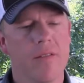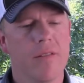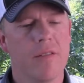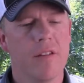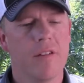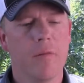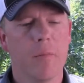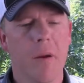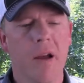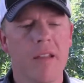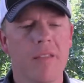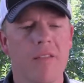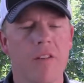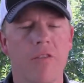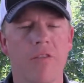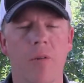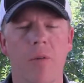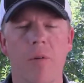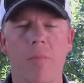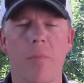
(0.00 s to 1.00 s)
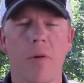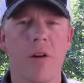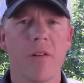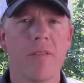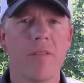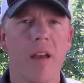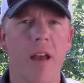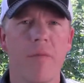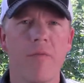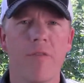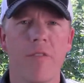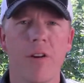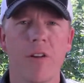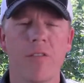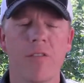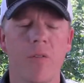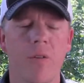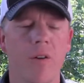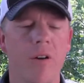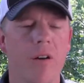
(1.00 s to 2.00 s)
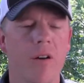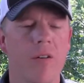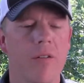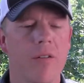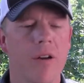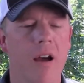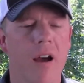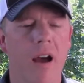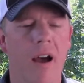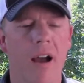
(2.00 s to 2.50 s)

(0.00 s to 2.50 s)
despite the short burn time for a Toro,